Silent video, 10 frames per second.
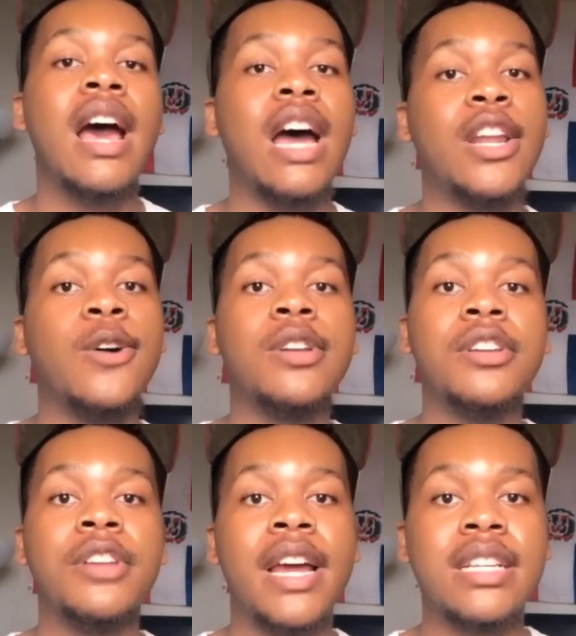I know in the
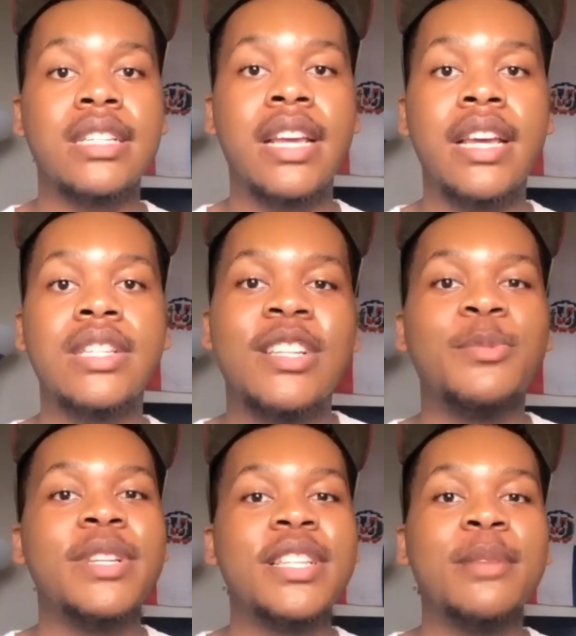United States,
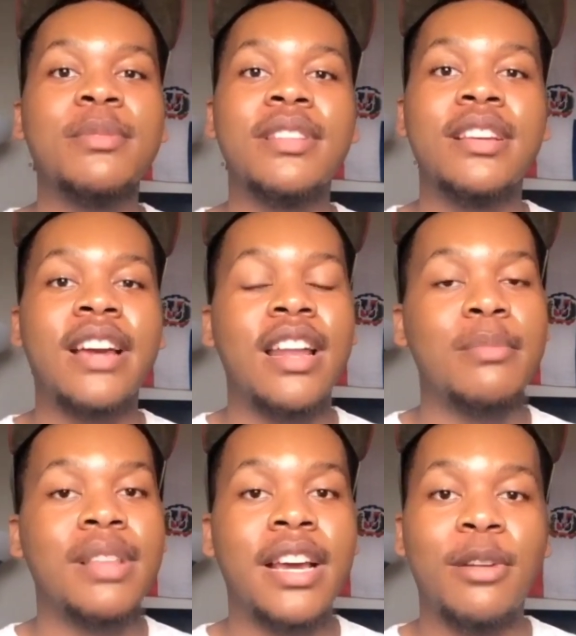we typically kind of
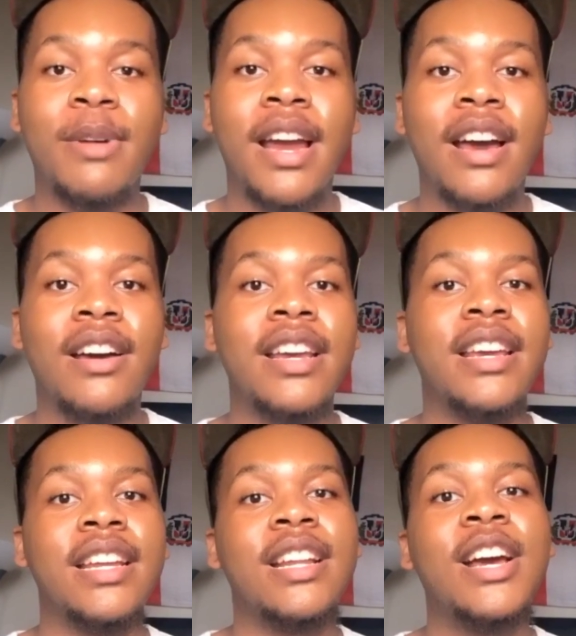play around
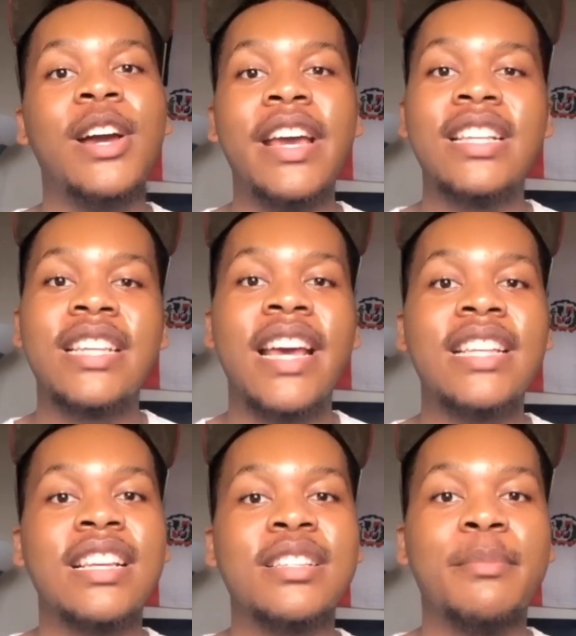and it
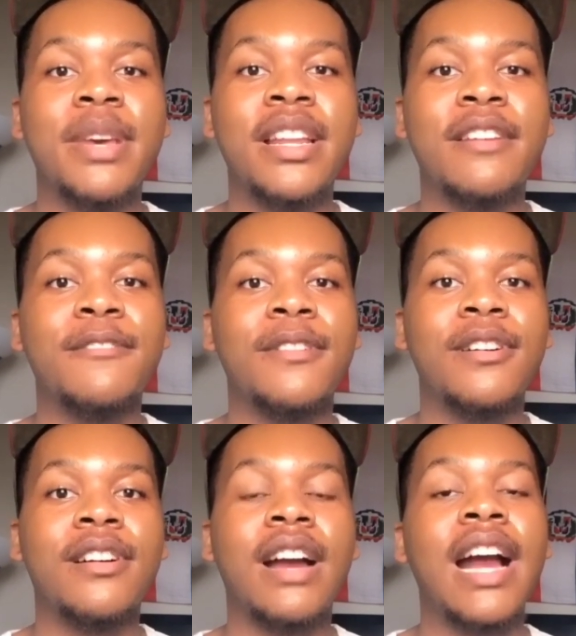takes us a minute
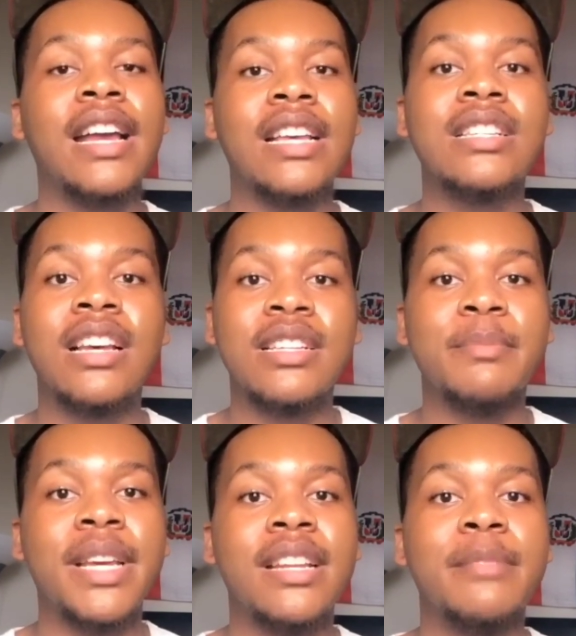for, I guess, us
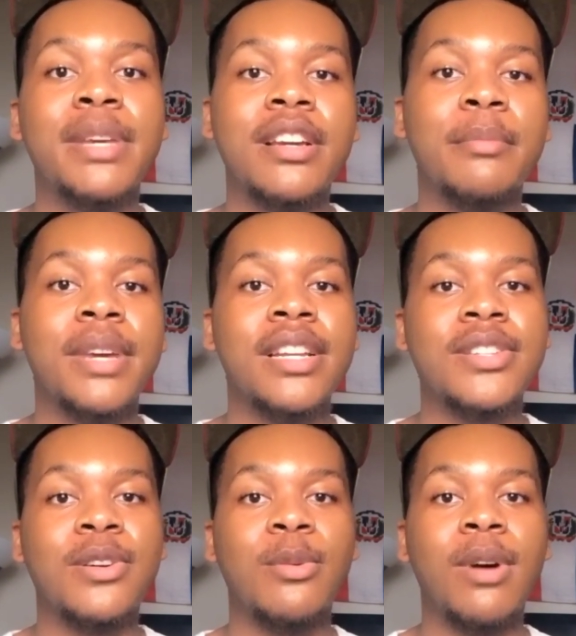men to be committed
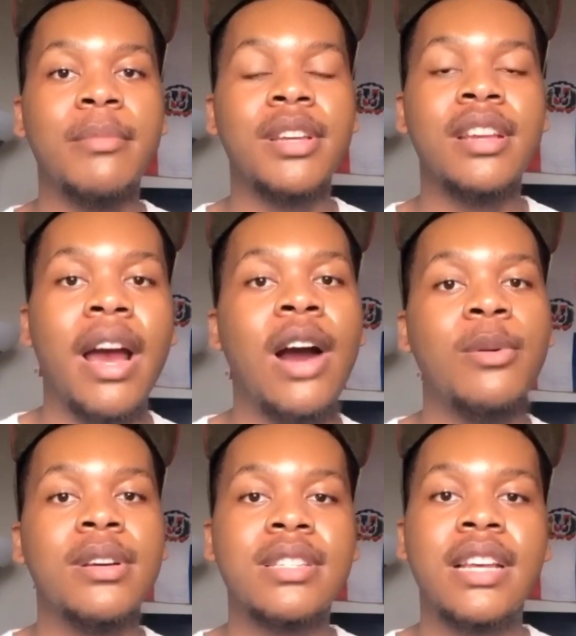to a woman. I
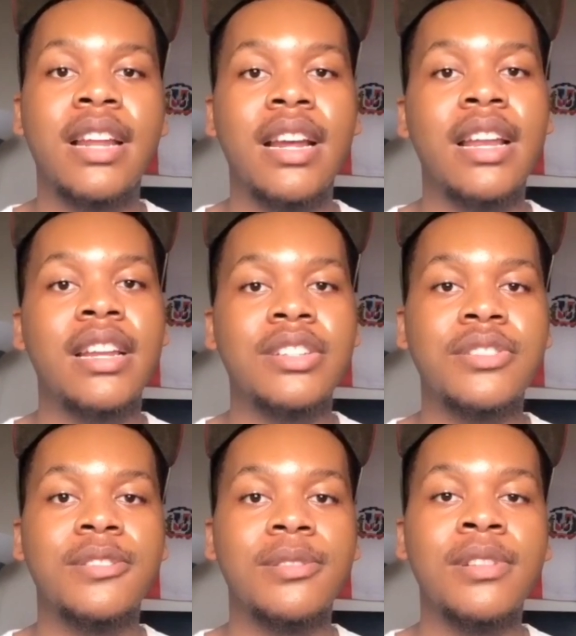will say that is
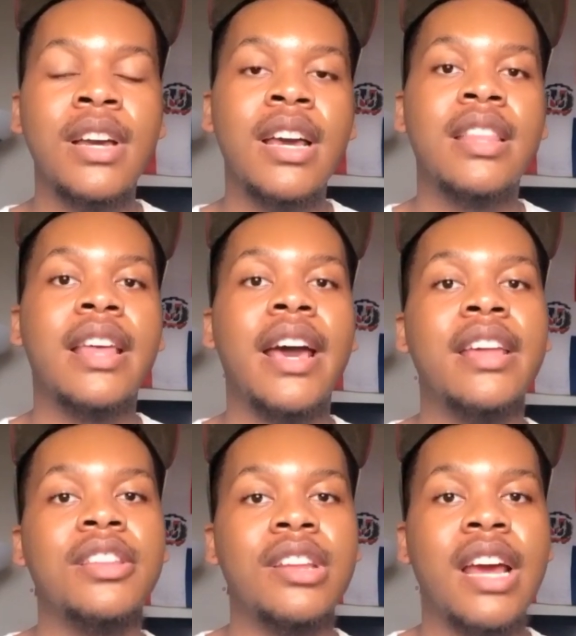true, that
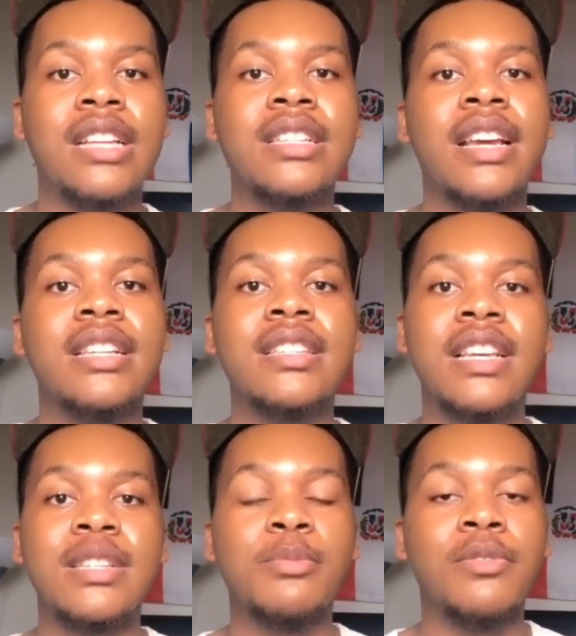in the United States,
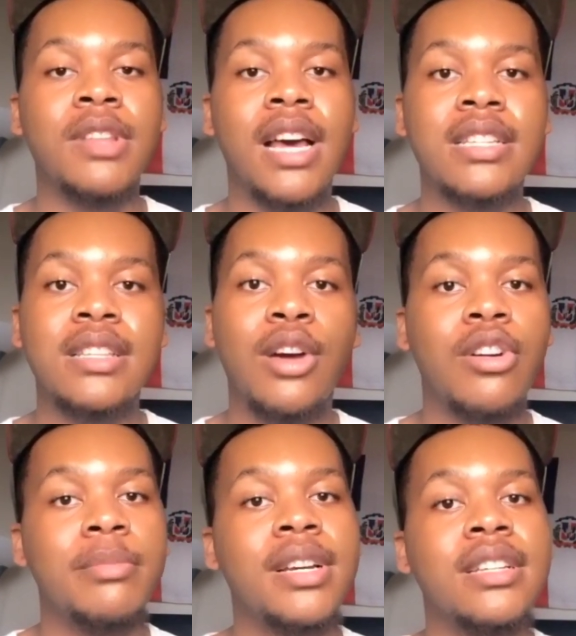things move a lot
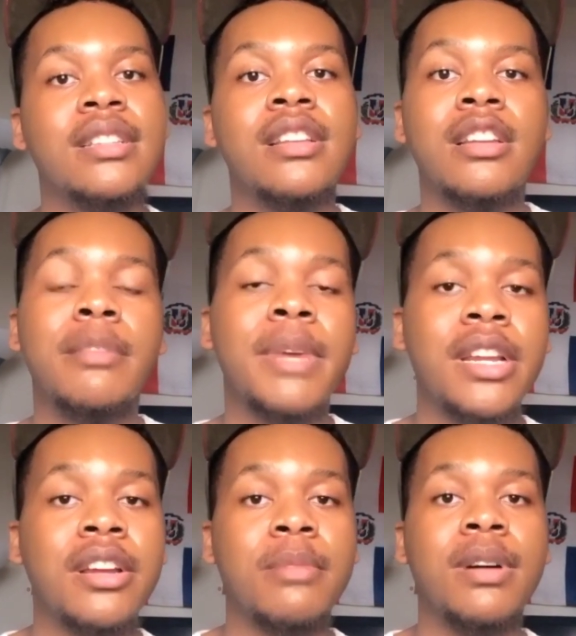slower because in the
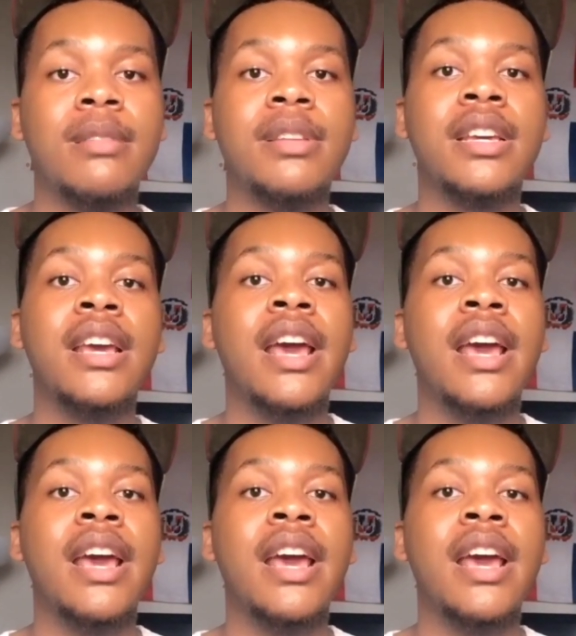Dominican Republic,